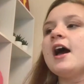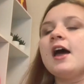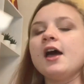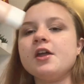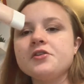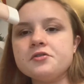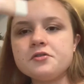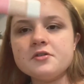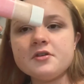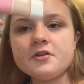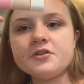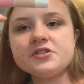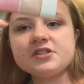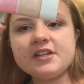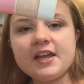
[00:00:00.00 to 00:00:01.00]
I do
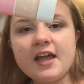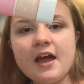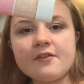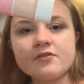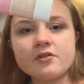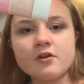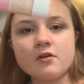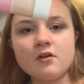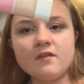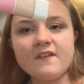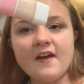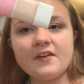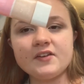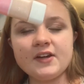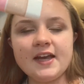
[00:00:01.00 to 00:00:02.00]
use the CoverGirl
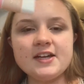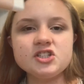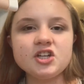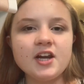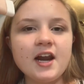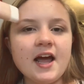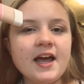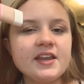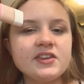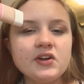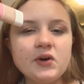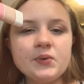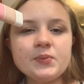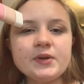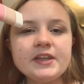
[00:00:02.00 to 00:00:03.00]
foundation. I
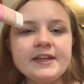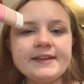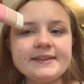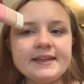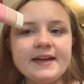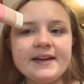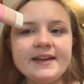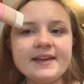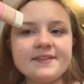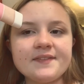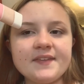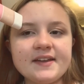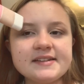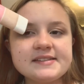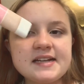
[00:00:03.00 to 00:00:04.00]
don't really like
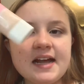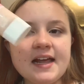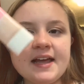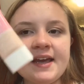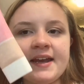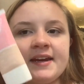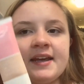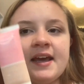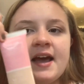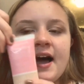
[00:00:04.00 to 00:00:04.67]
this kind.